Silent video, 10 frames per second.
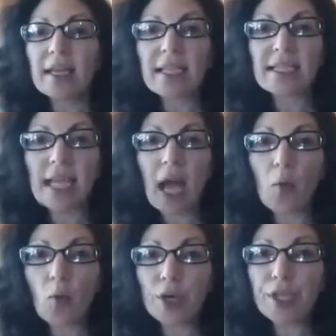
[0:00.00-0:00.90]
It's not
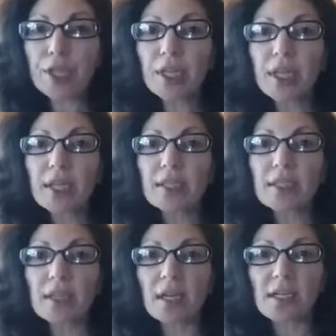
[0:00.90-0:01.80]
worth
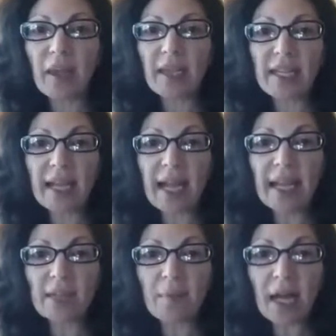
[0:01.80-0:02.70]
spending that
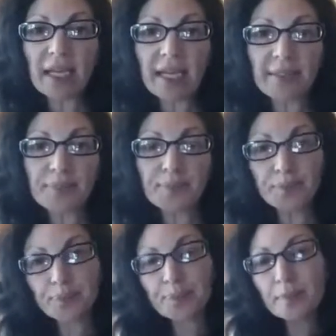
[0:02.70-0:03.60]
kind of money,
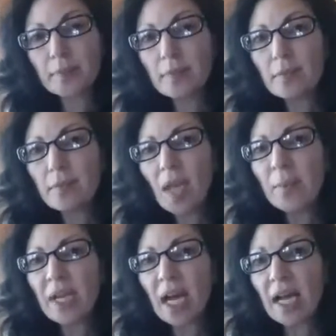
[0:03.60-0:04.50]

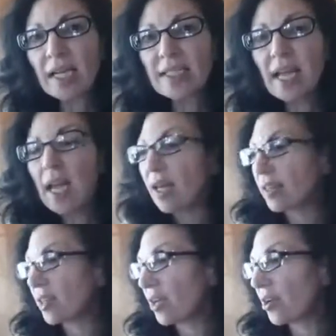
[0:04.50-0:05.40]
because
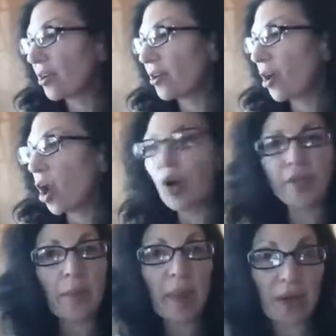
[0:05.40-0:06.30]
there are
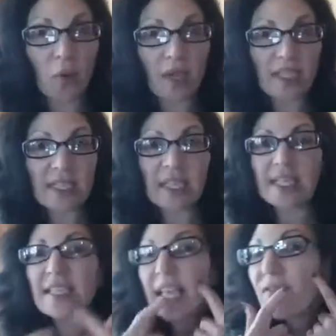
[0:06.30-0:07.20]
the better ones. It's going
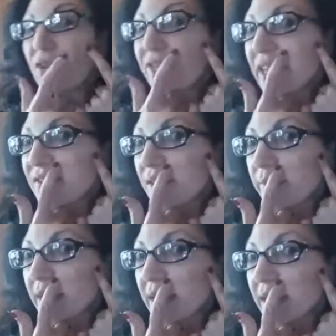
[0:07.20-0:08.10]
to save your face from
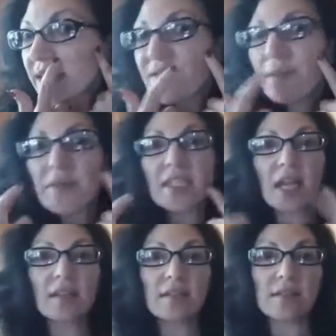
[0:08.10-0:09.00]
this, from the
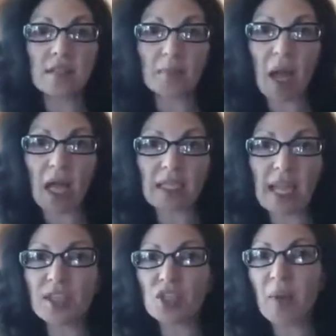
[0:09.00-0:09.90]
sun spots,
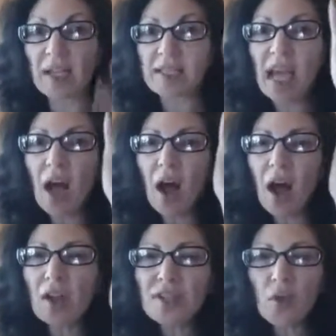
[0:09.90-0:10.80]
age spots.
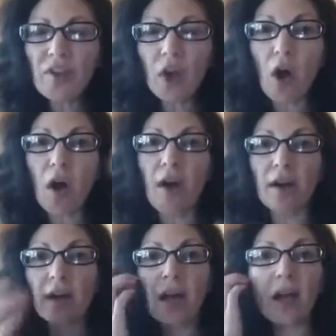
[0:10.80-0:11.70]
Also the
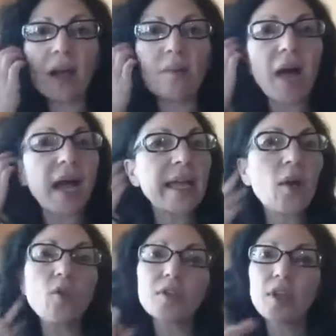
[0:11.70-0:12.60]
car. I
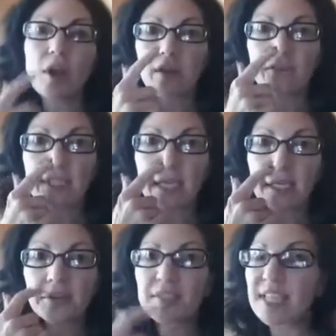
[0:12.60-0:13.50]
owned a car for 10
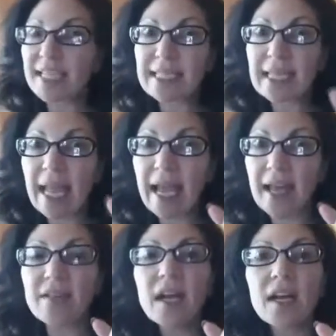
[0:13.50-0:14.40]
years and I didn't
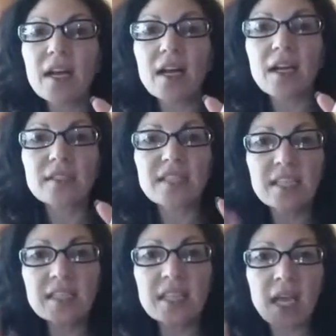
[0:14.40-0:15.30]
have
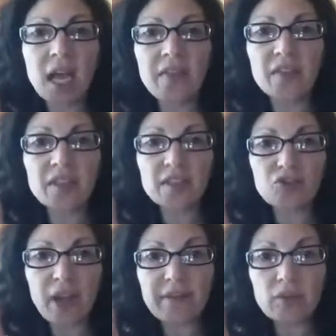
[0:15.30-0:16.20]
tinting on the
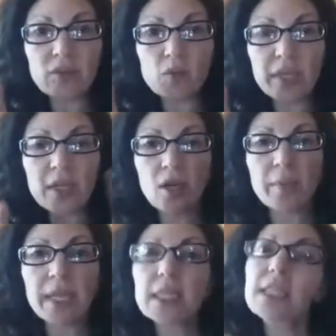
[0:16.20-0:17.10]
driver's window
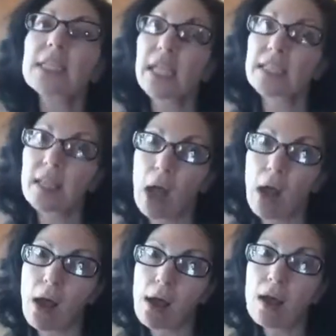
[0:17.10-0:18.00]
because it's against the
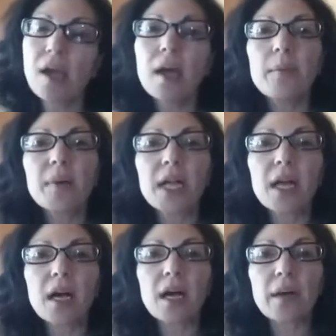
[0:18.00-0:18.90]
law. But
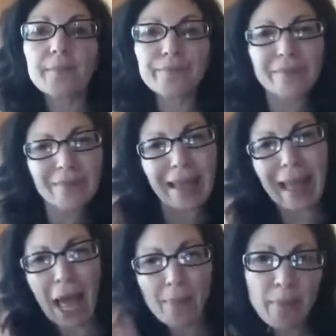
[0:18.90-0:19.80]

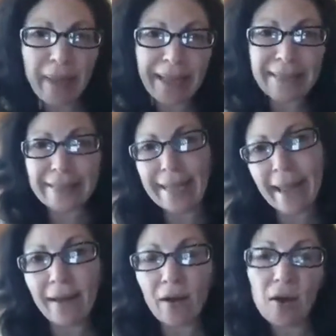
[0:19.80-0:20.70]
I'm a bandit
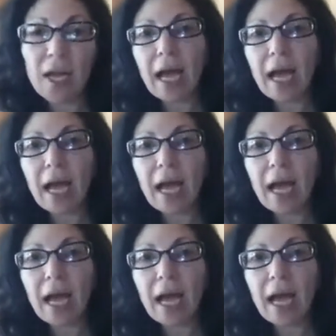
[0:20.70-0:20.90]
now.